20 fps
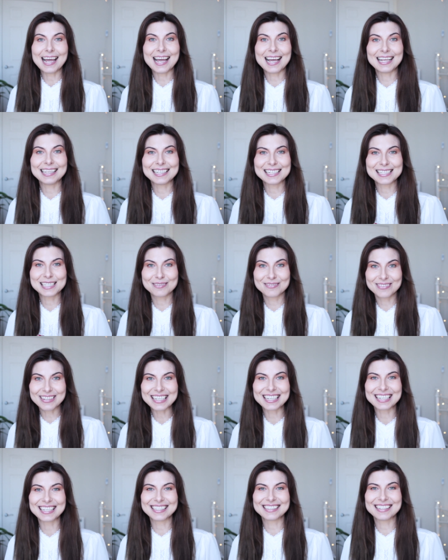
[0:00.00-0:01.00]
and it's
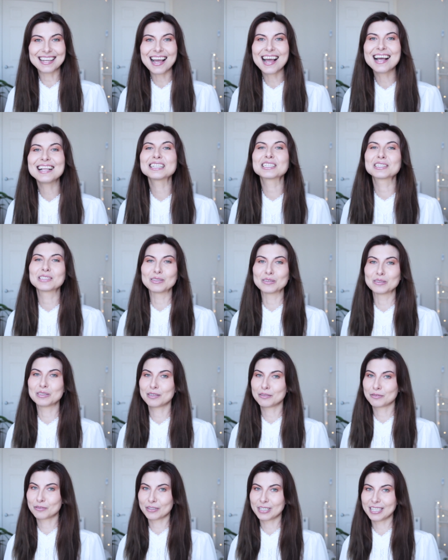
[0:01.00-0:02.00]
vegan and
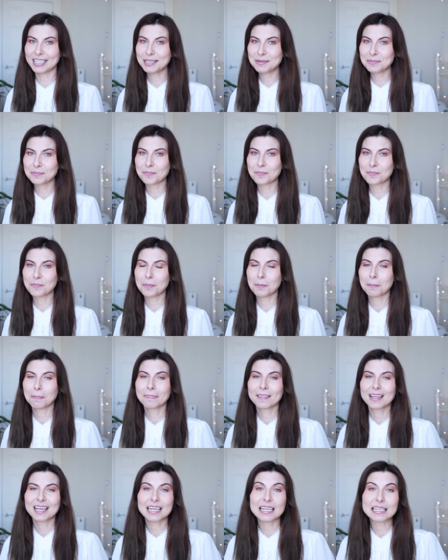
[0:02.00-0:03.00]
cruelty free
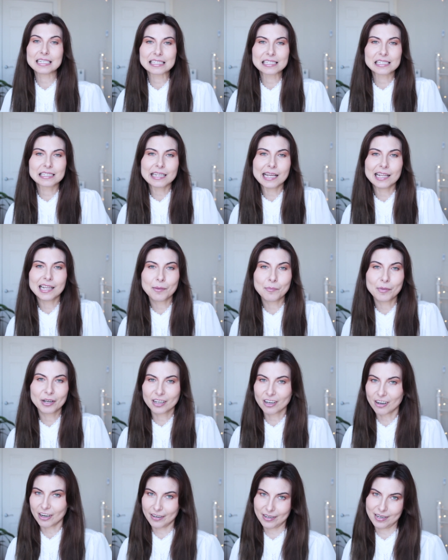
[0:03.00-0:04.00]
is Stella
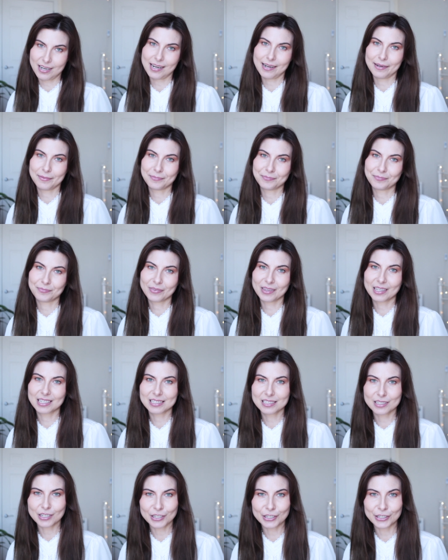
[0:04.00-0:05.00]
McCartney.
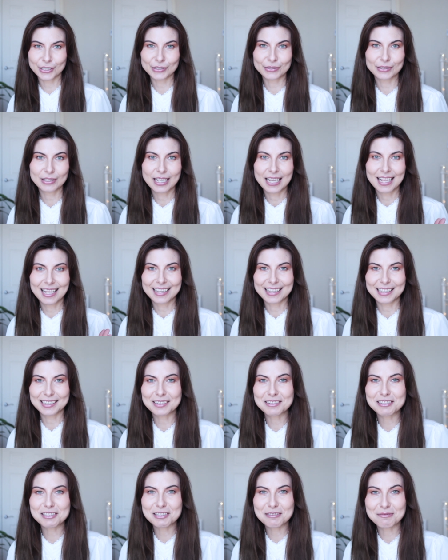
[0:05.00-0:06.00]
So
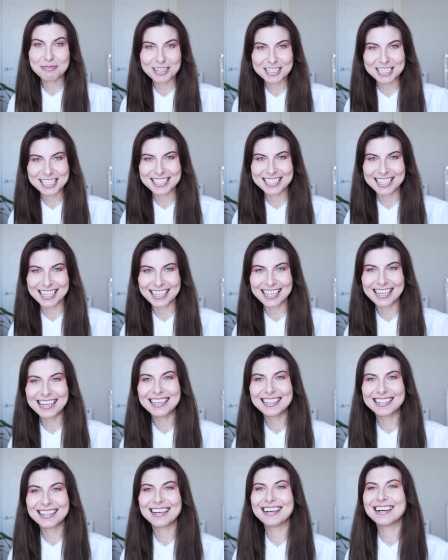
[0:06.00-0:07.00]
thank you so much,
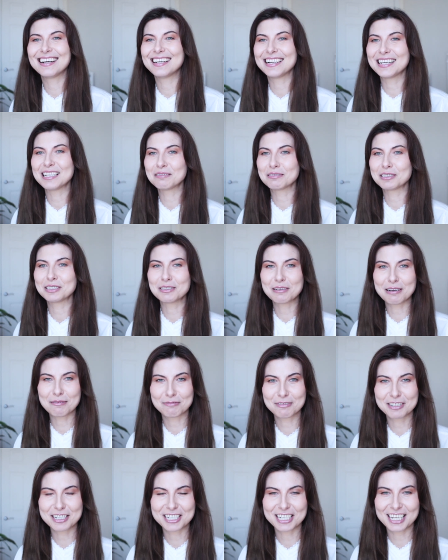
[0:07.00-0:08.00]
Stella, uh, we do
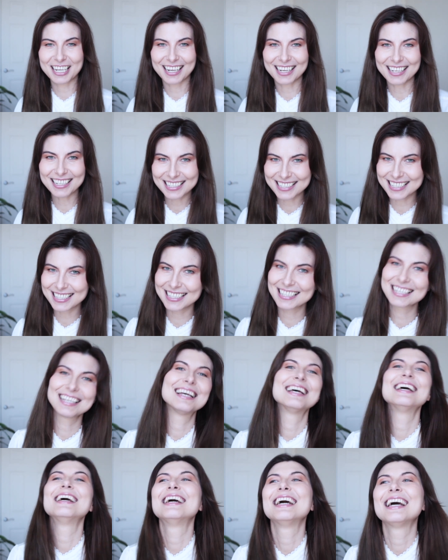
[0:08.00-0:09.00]
appreciate
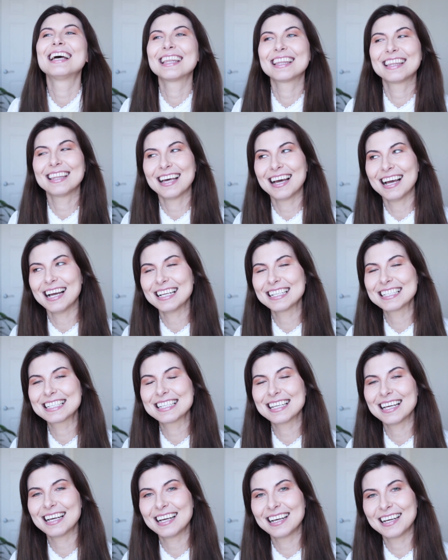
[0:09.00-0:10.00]
that.
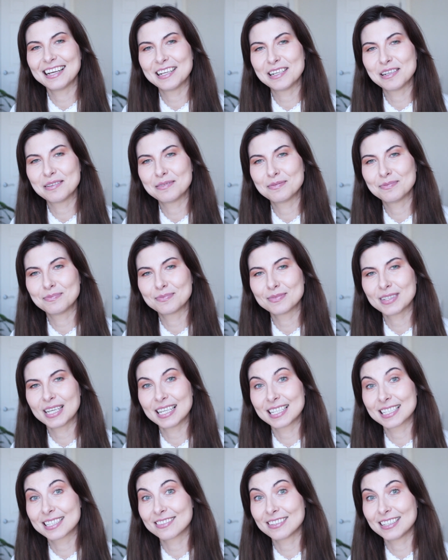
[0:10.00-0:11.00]
Um,
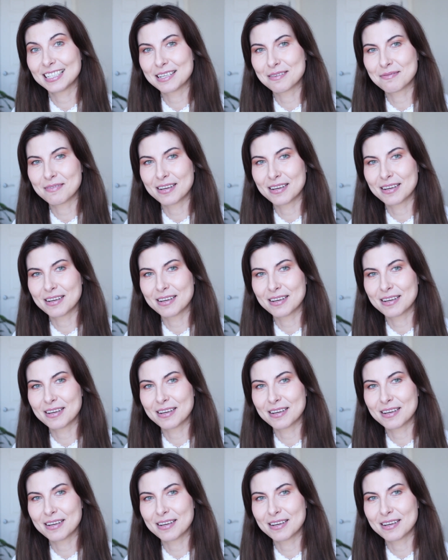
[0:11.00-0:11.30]
it's really